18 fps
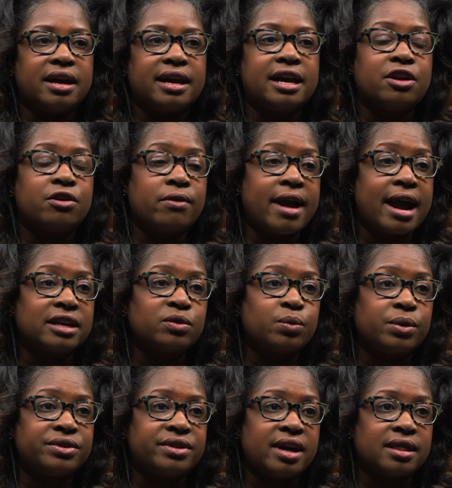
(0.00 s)

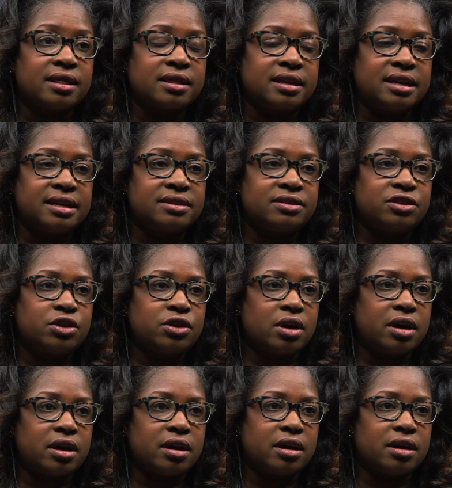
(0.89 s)
interact with at least
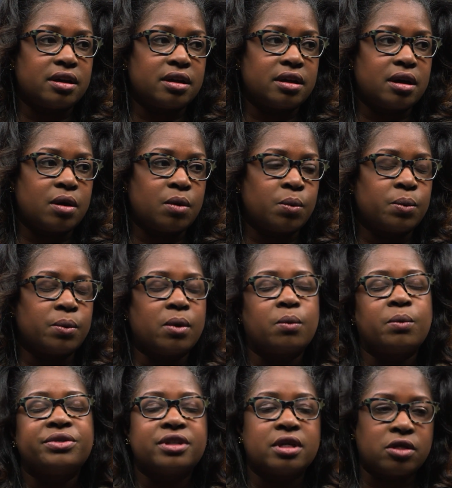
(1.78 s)

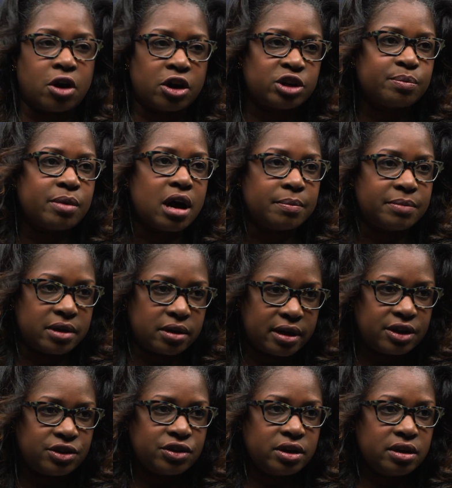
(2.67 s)
with a large
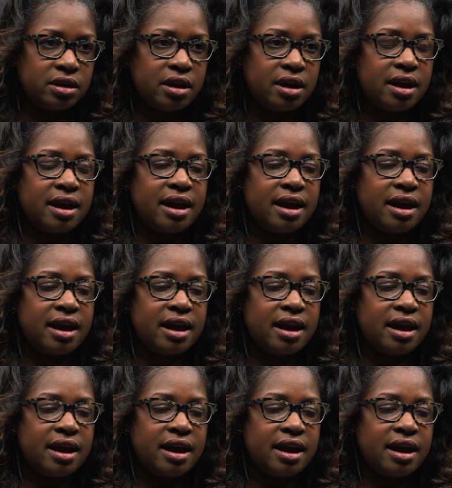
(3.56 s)
population,